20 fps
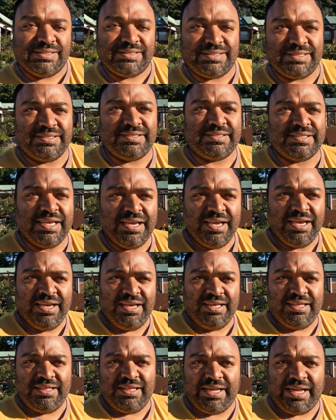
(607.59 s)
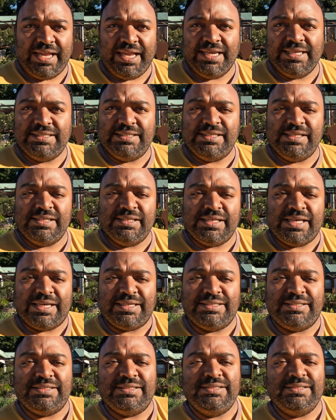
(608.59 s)
since the
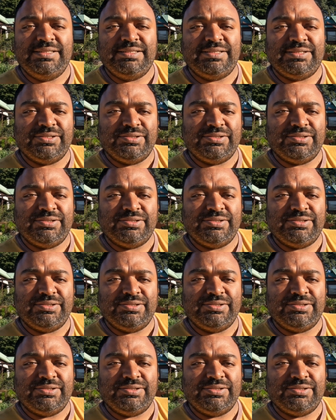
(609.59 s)
1890s.